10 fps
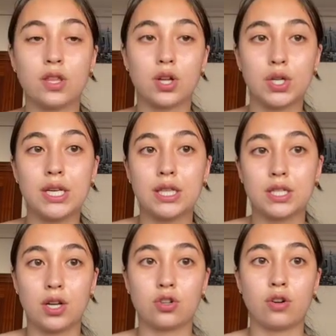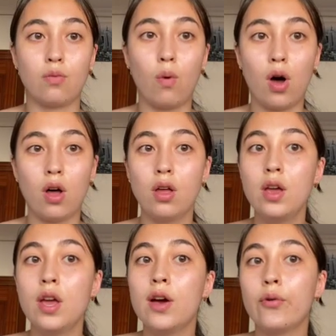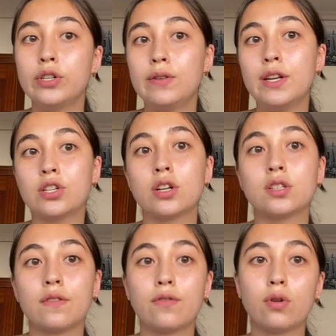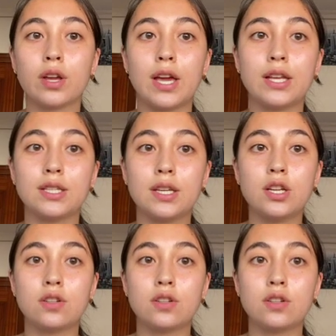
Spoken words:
13th century wall, which features 4 gates, each